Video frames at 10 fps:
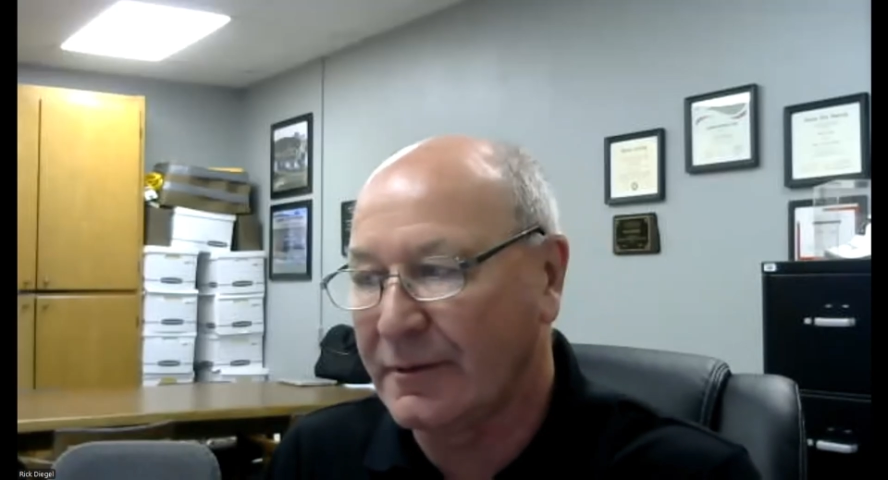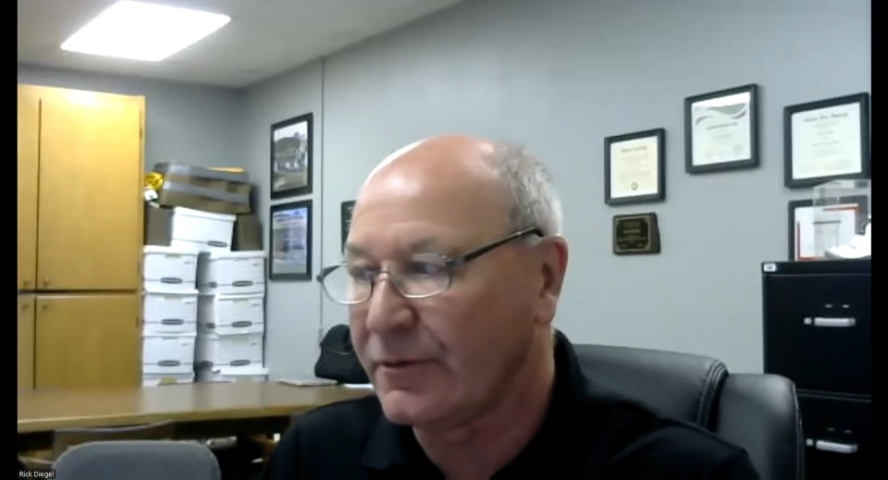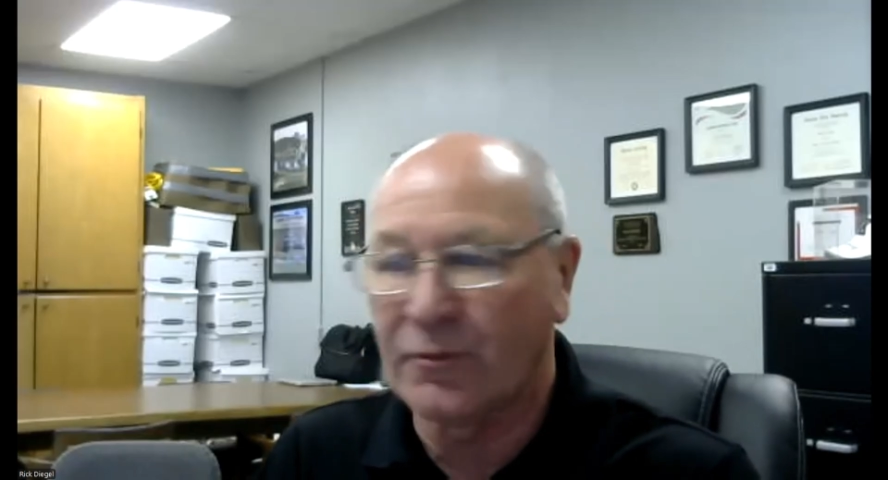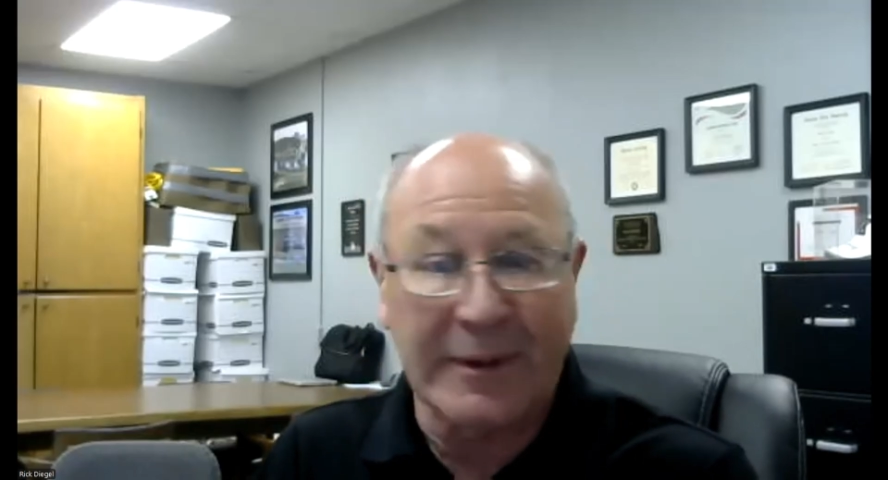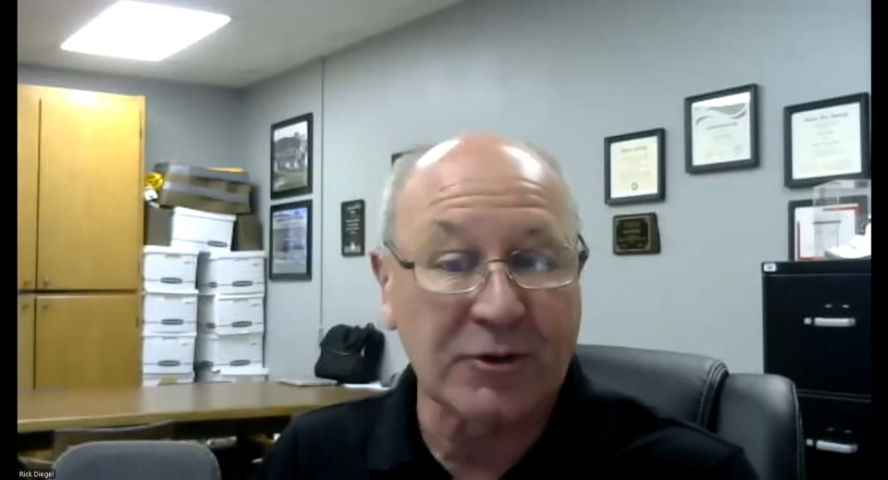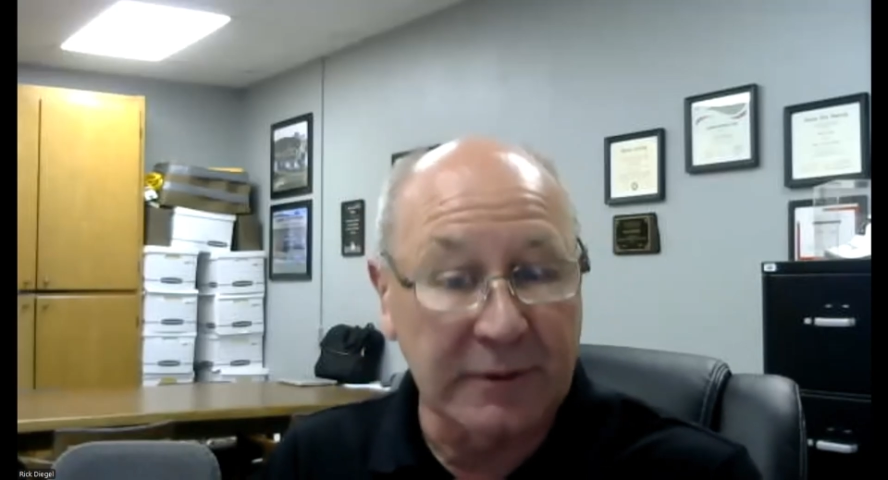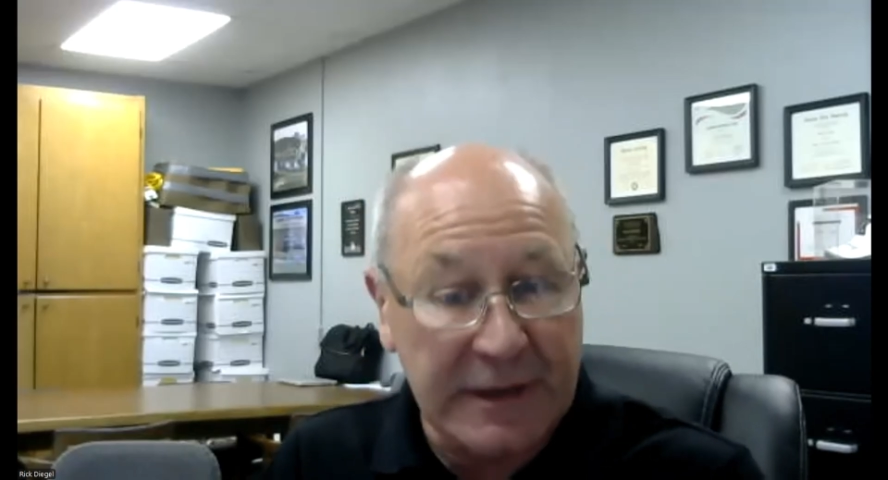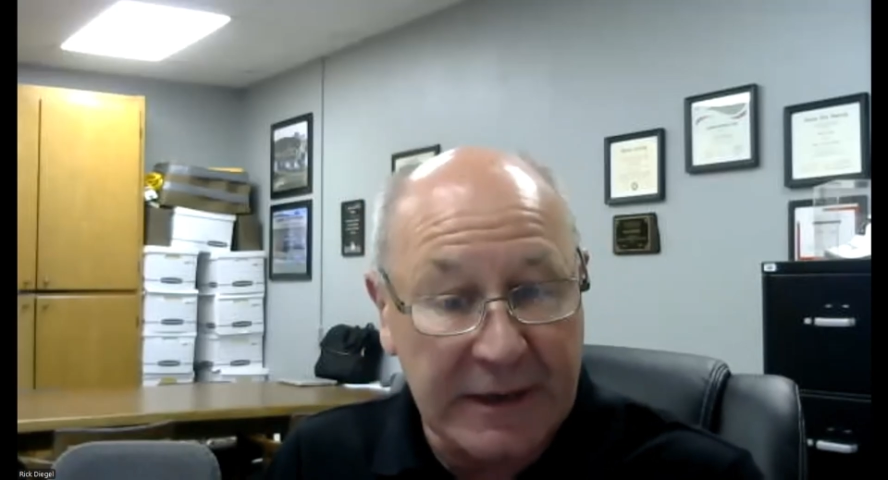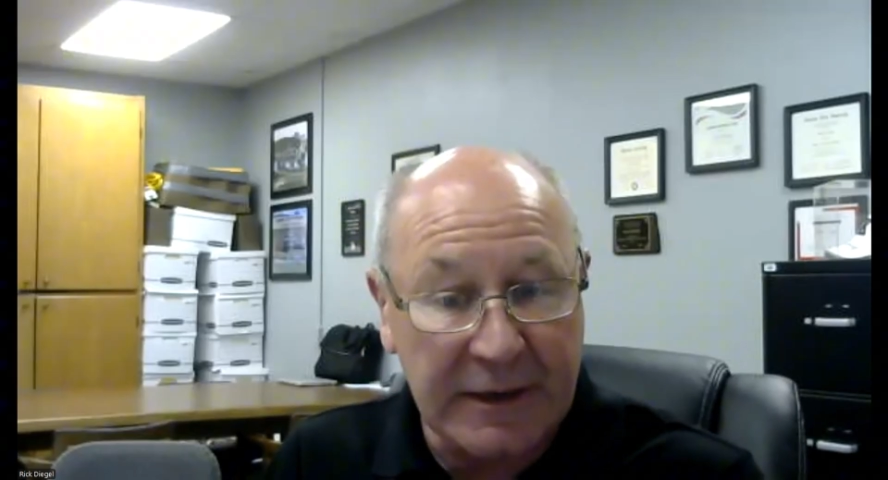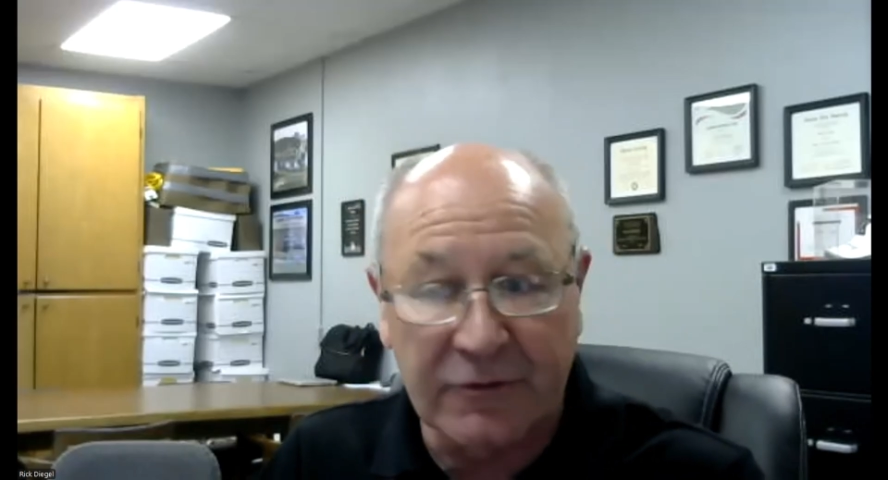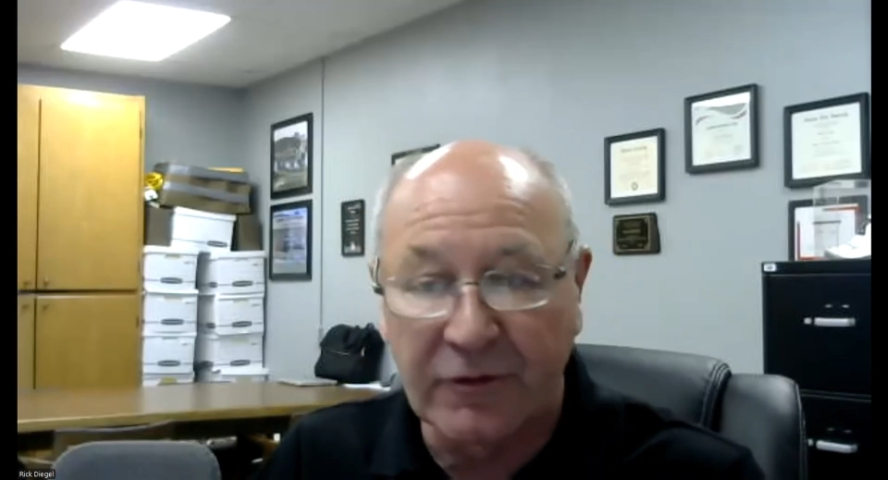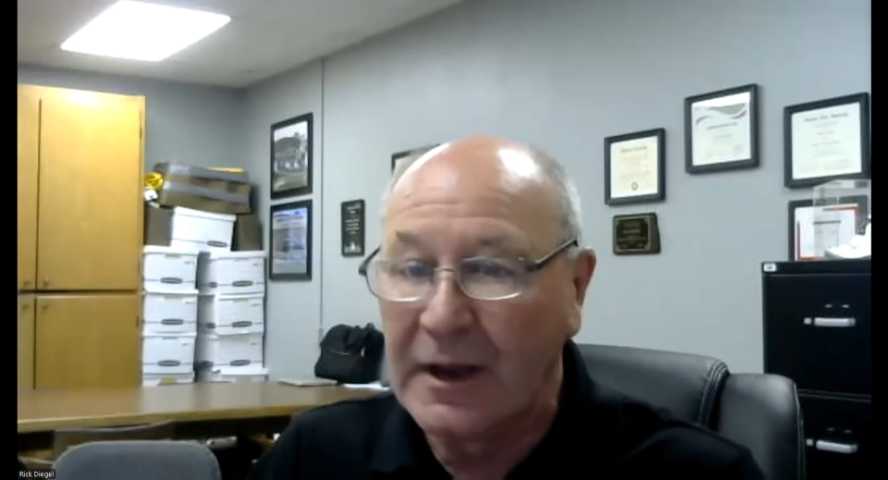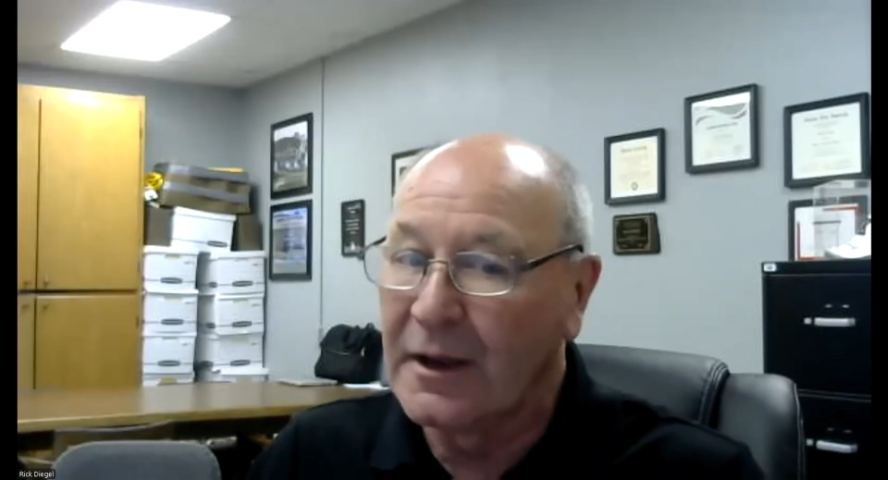special needs,